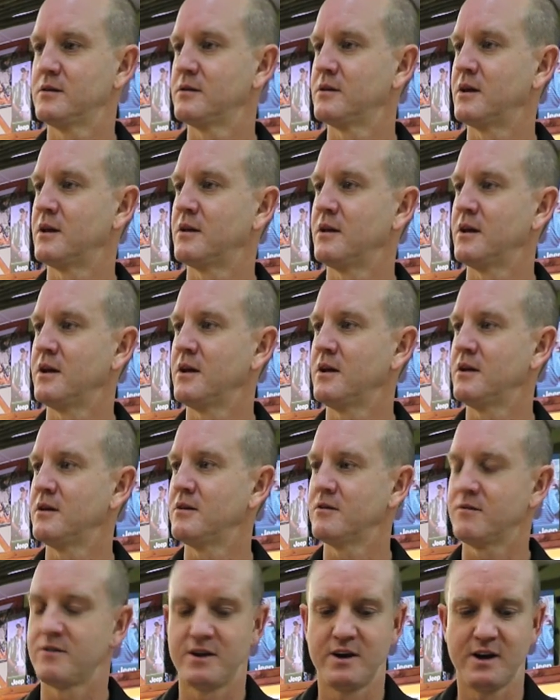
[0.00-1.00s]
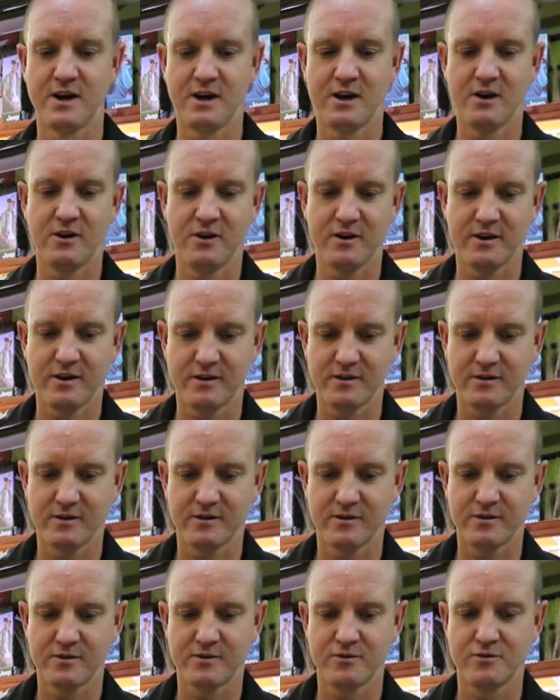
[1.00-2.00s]
Take the end of the nylon
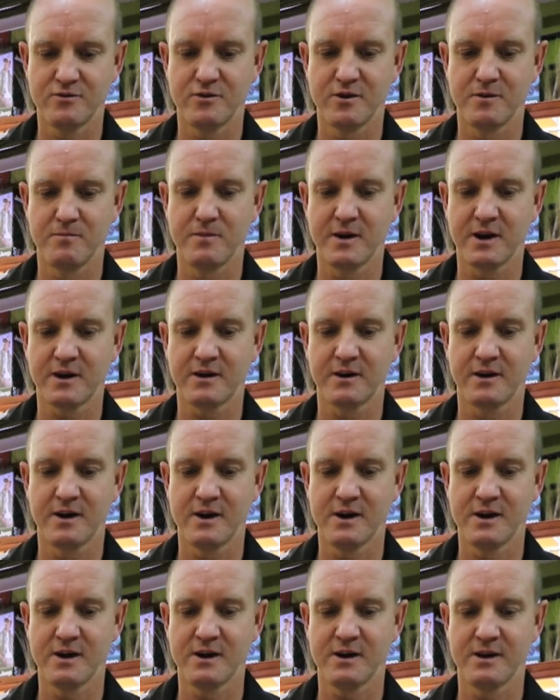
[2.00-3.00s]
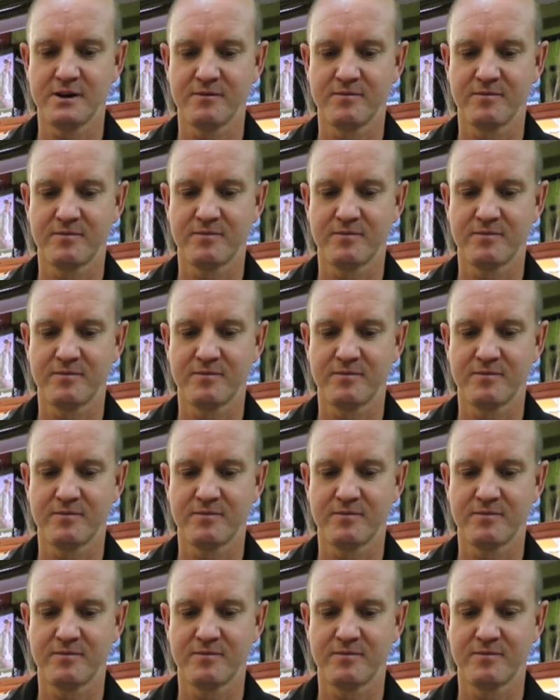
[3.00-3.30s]
through the back eye.